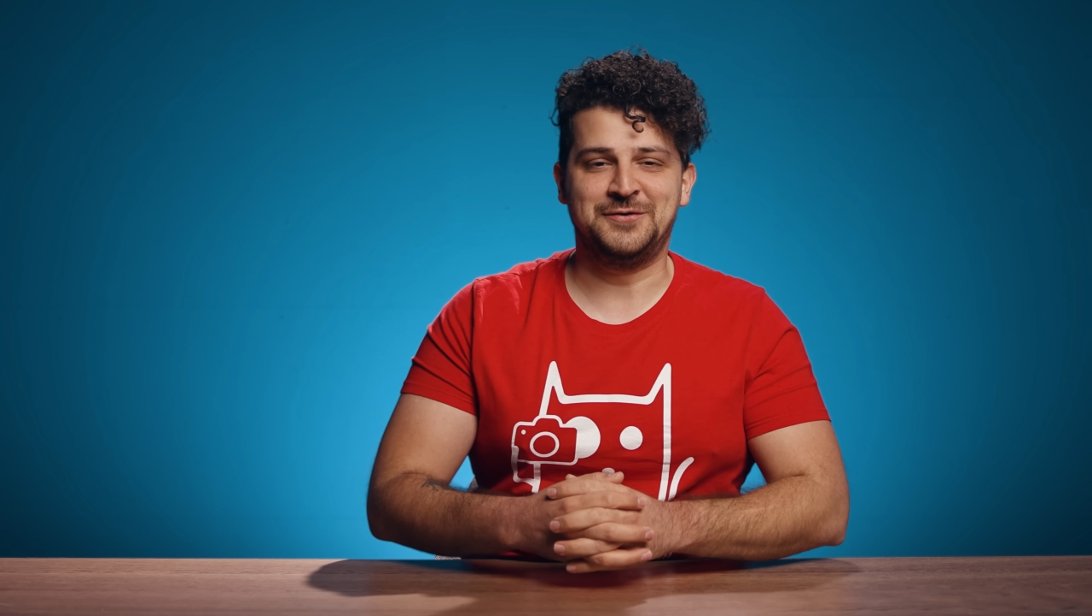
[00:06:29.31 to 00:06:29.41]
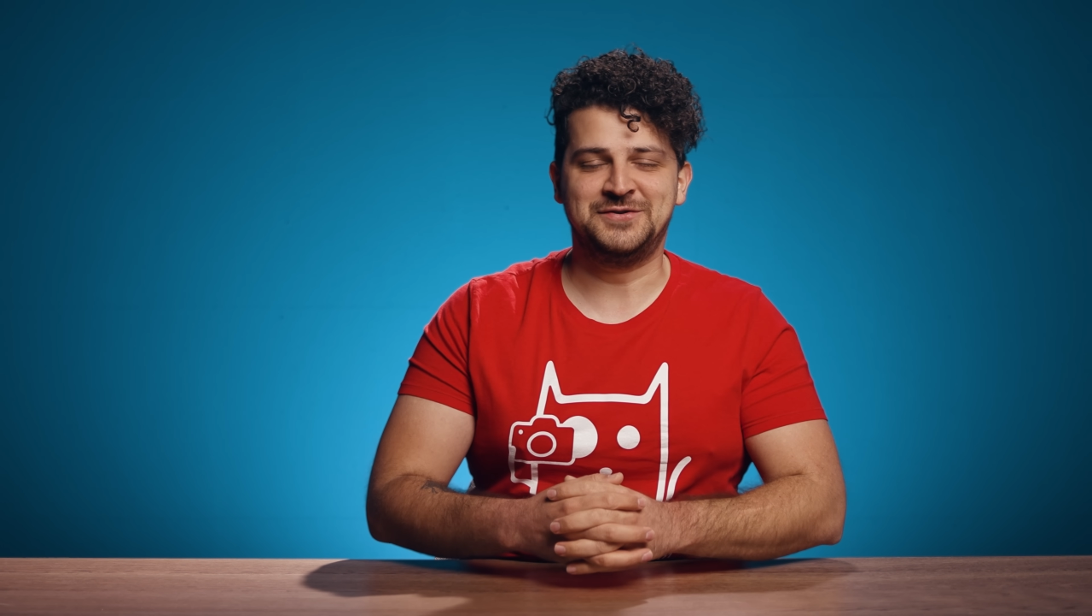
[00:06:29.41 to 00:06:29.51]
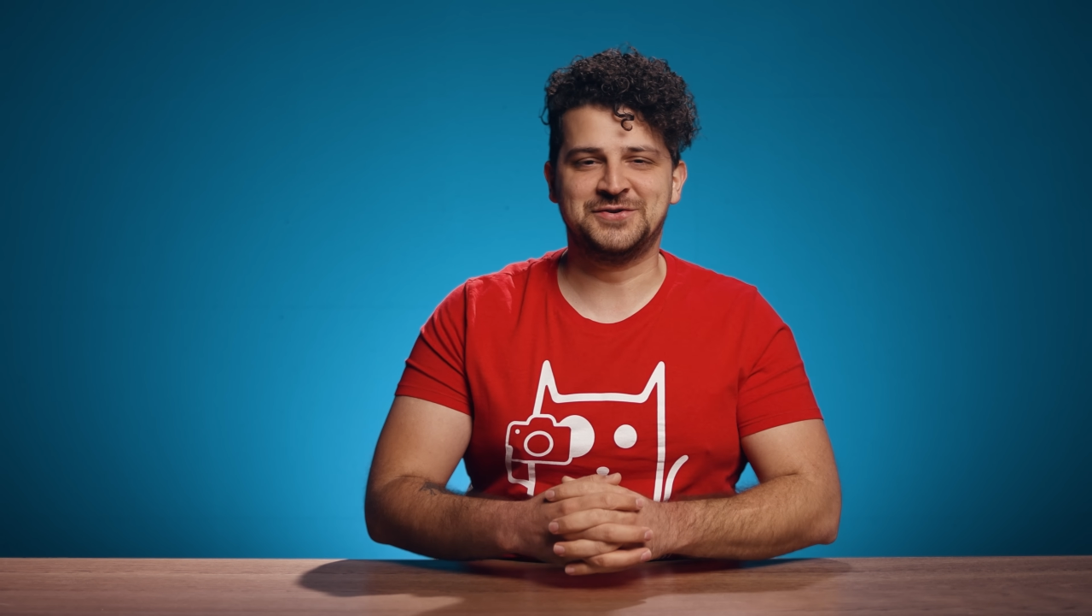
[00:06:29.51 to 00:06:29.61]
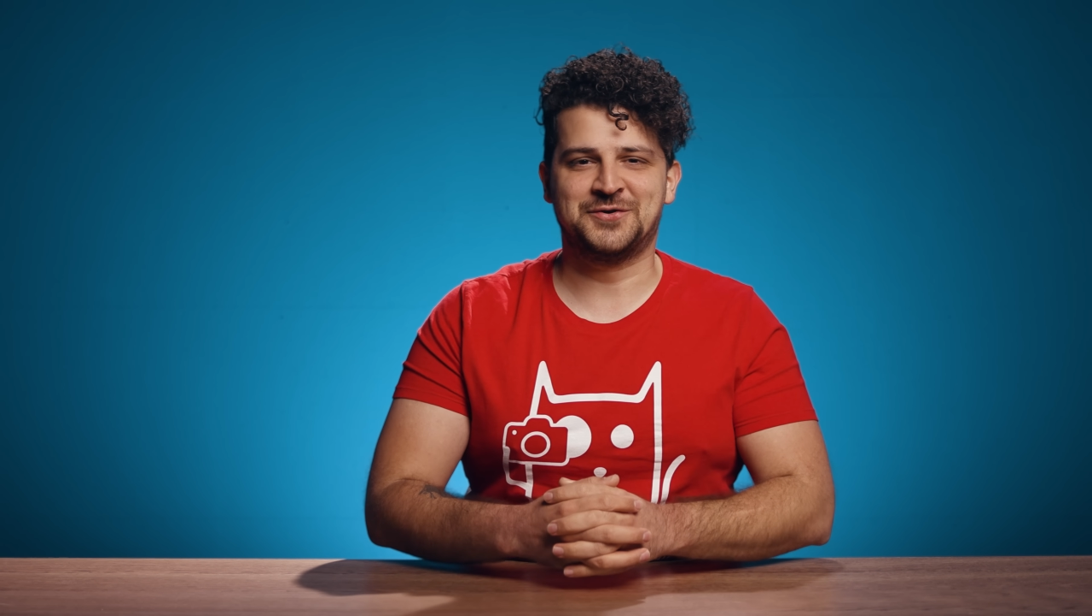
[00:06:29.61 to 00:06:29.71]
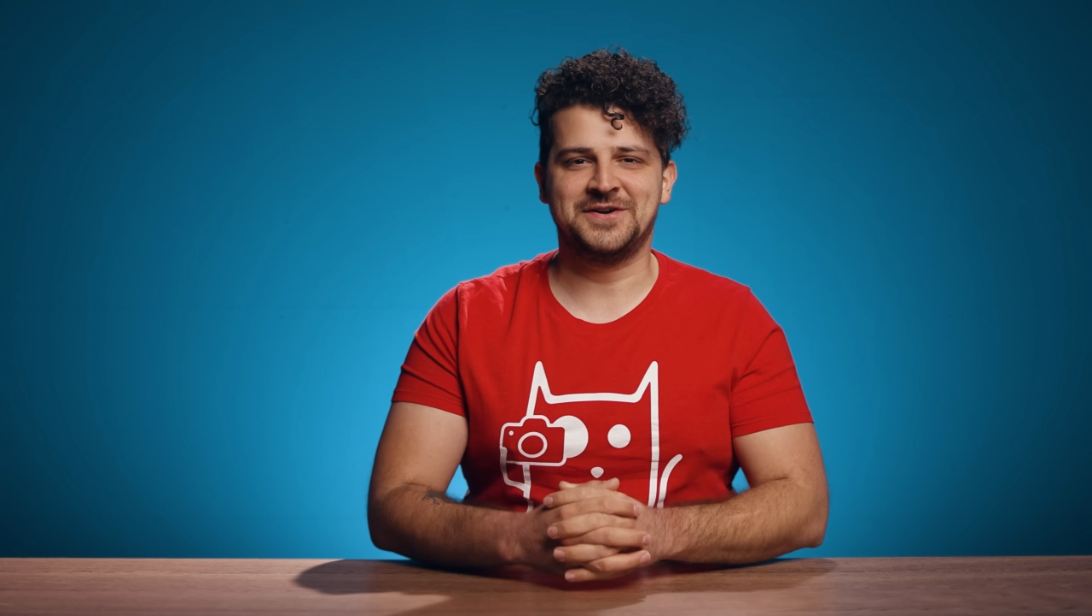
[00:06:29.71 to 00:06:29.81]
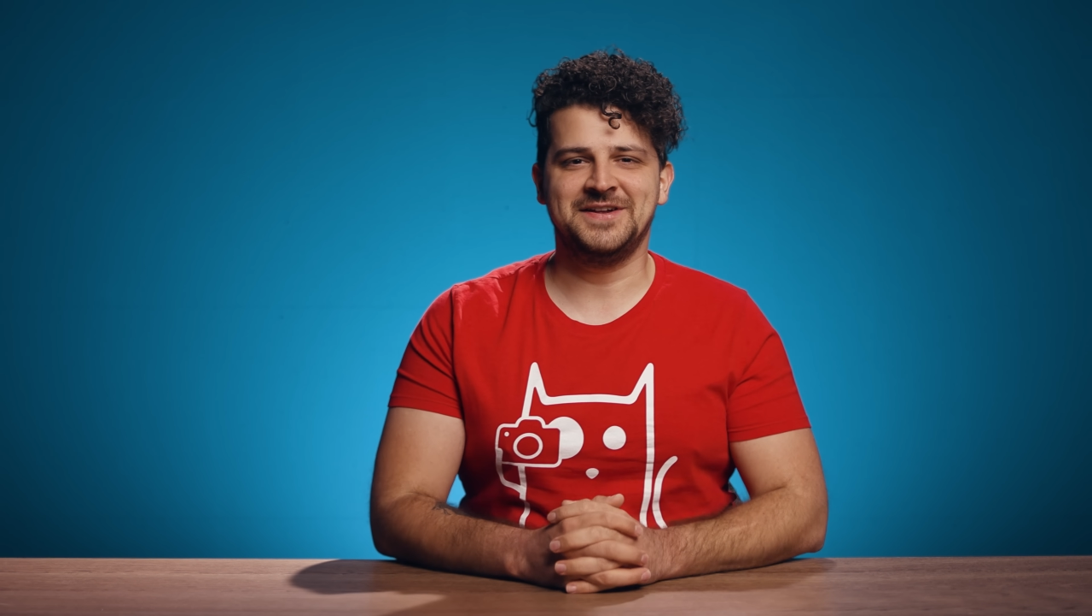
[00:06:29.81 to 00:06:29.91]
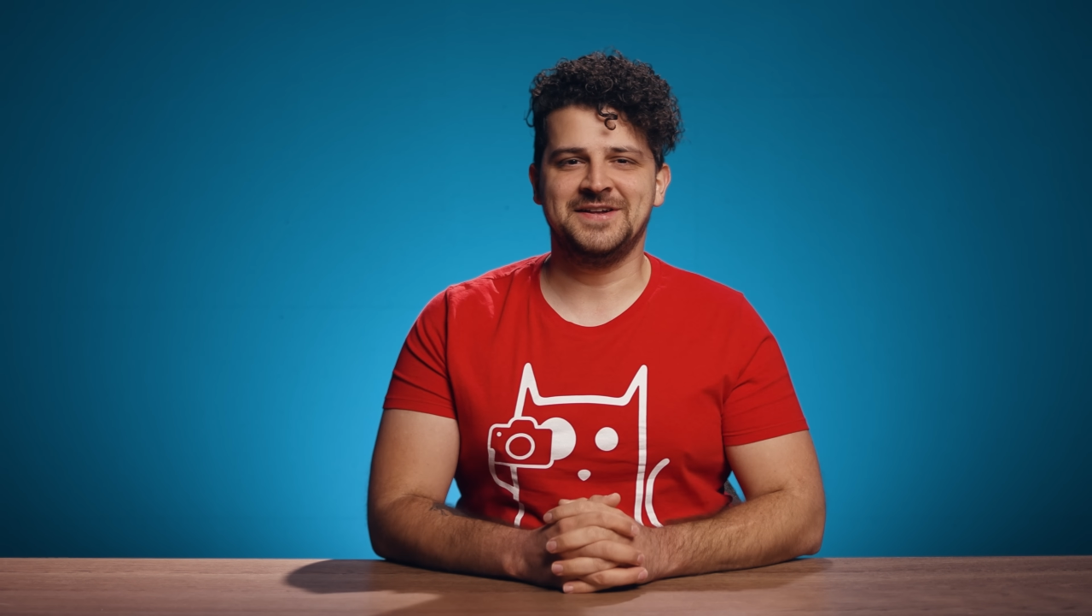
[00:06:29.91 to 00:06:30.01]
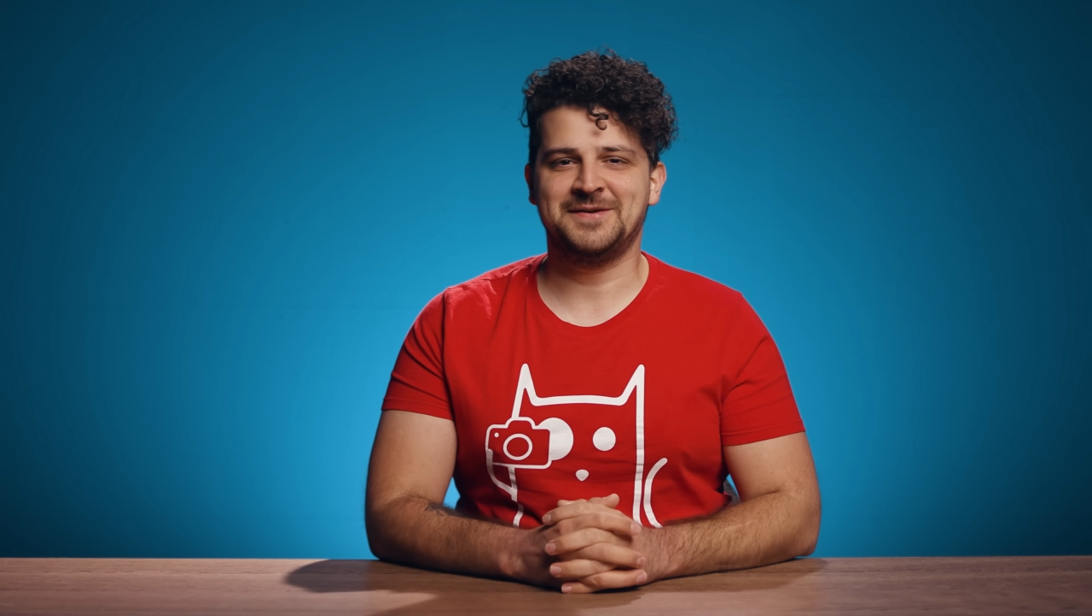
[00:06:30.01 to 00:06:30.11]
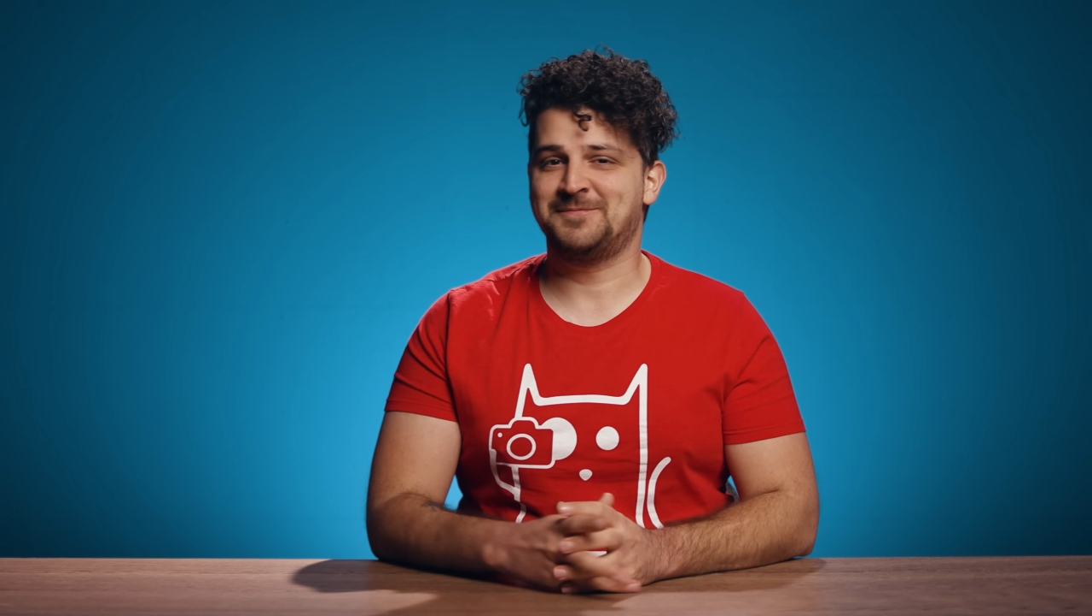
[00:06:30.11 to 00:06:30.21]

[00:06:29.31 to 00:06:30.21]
you, Jordy.